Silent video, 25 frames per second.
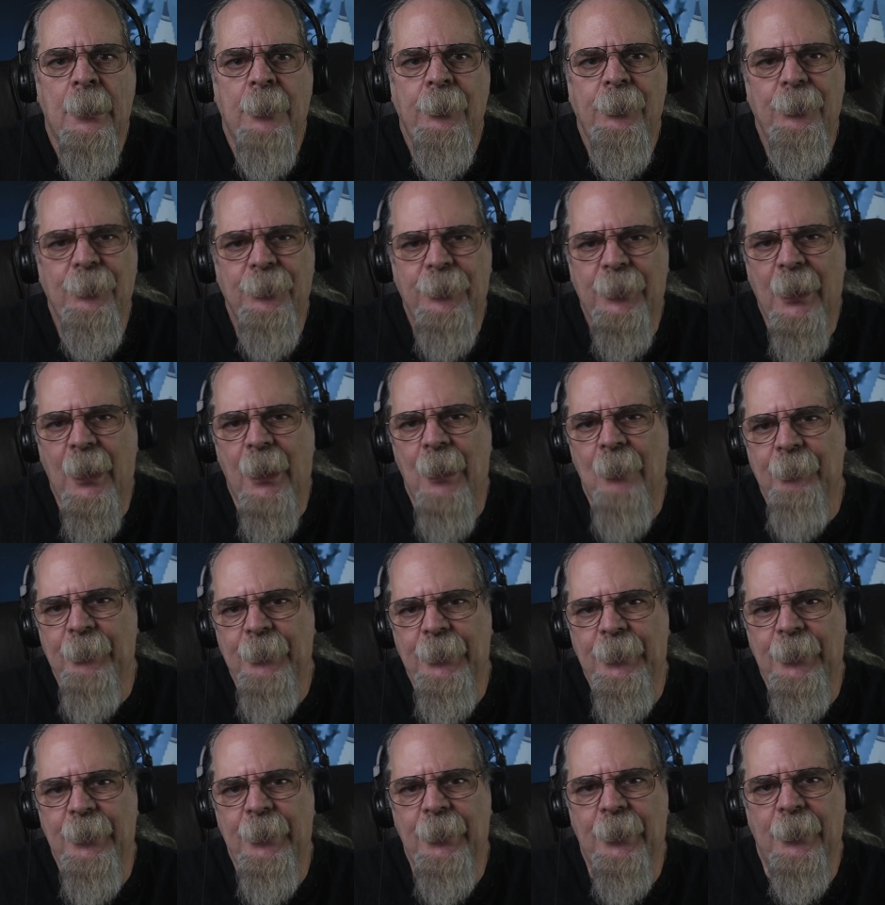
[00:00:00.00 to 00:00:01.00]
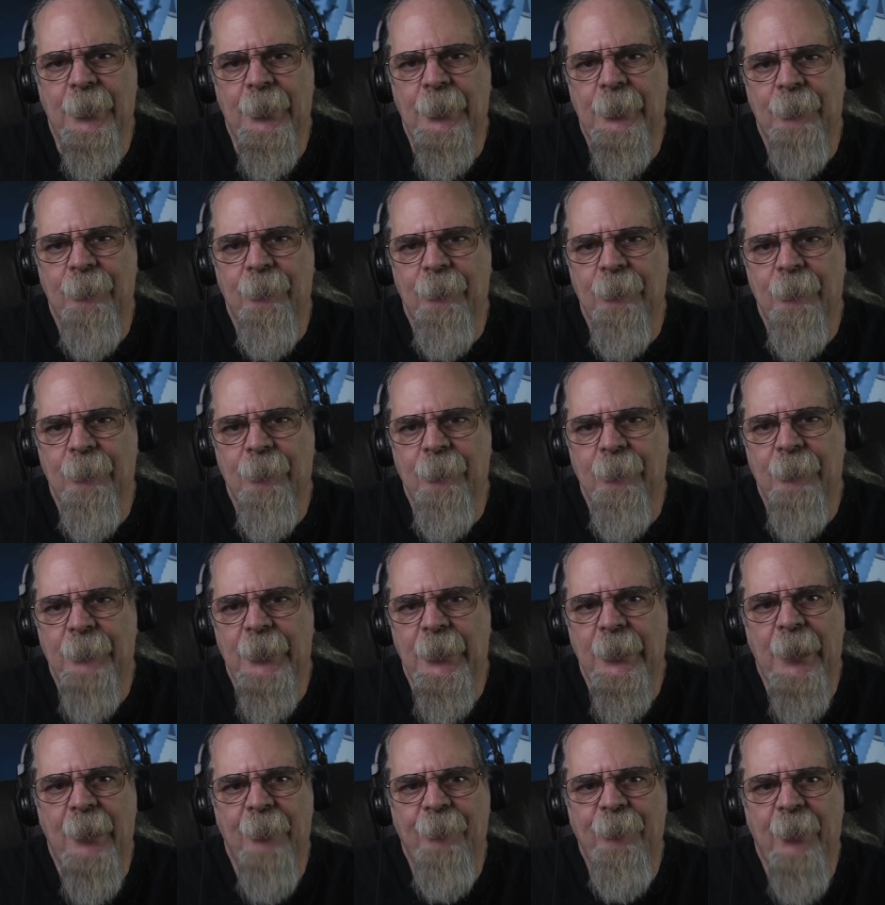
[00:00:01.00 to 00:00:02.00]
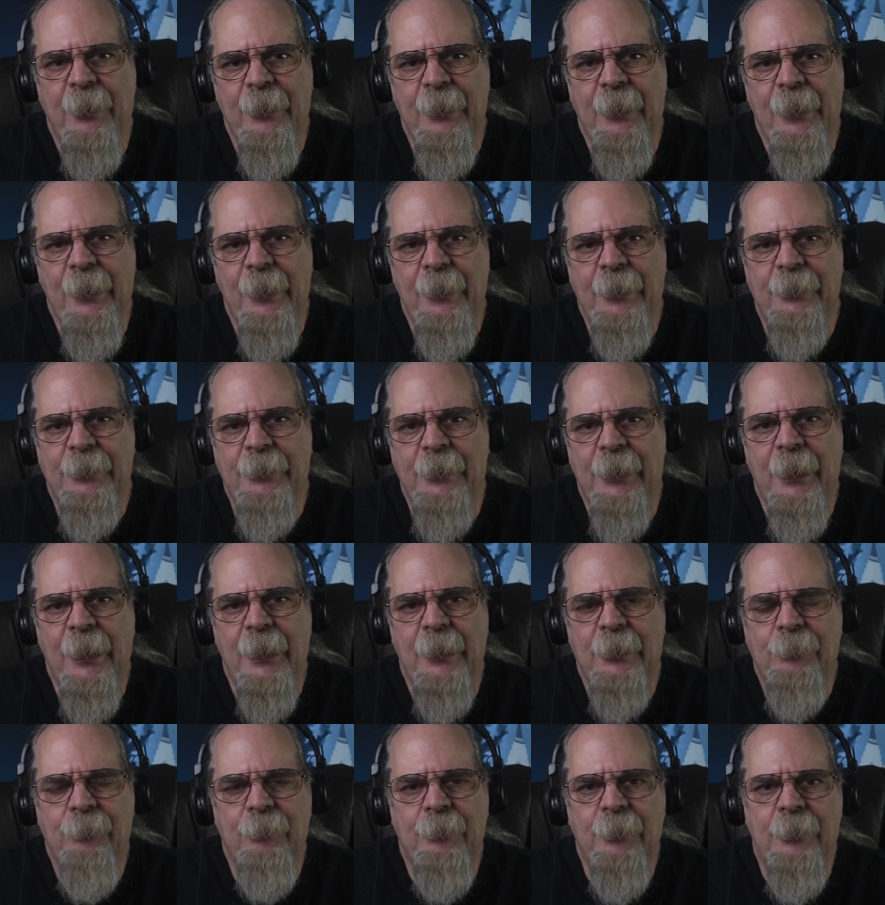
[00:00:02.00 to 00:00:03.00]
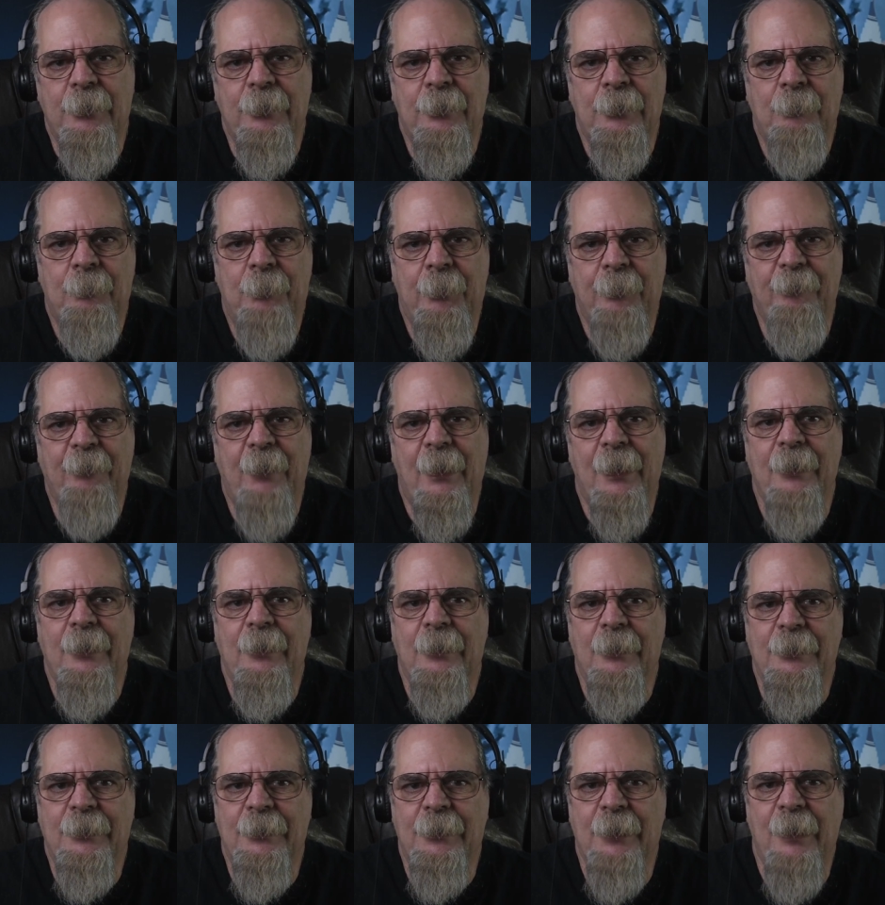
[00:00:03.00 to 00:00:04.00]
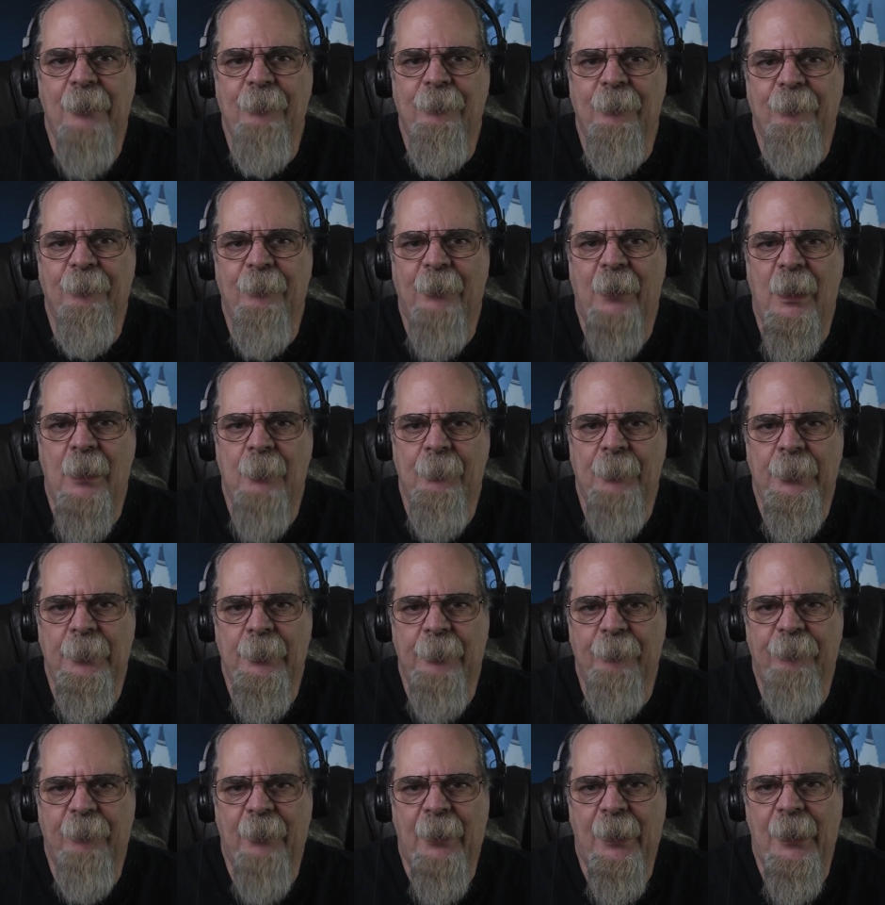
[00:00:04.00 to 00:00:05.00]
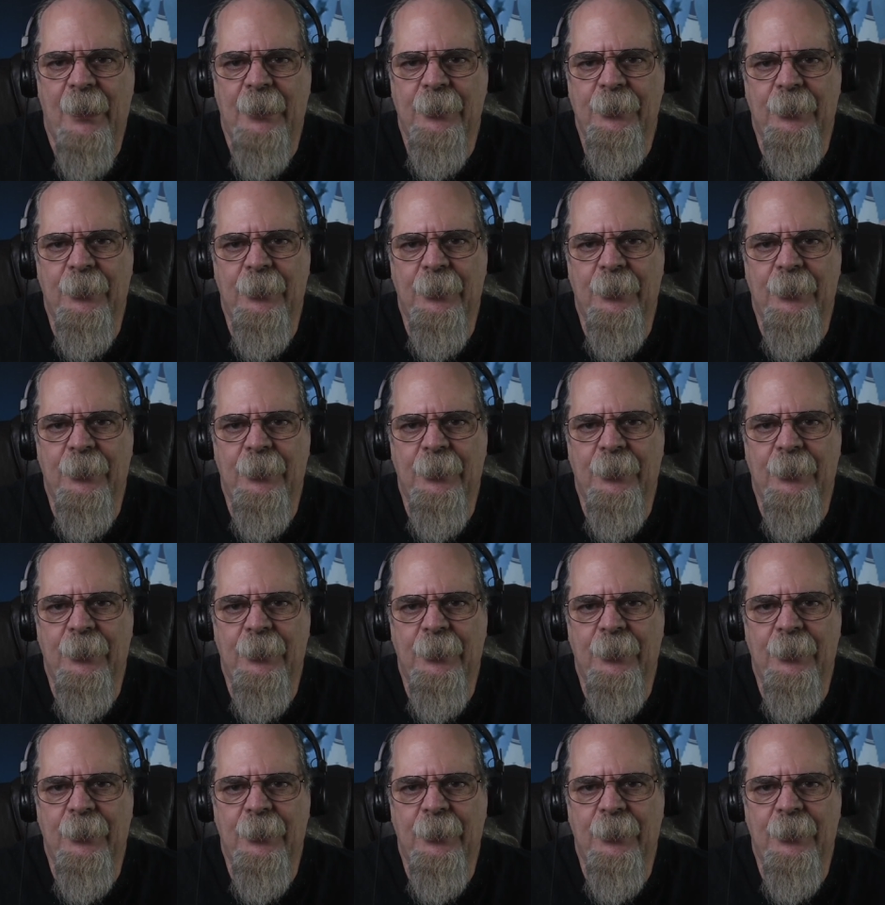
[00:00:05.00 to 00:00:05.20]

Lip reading: Use common sense. The FAA is tasked with providing a safe environment to fly,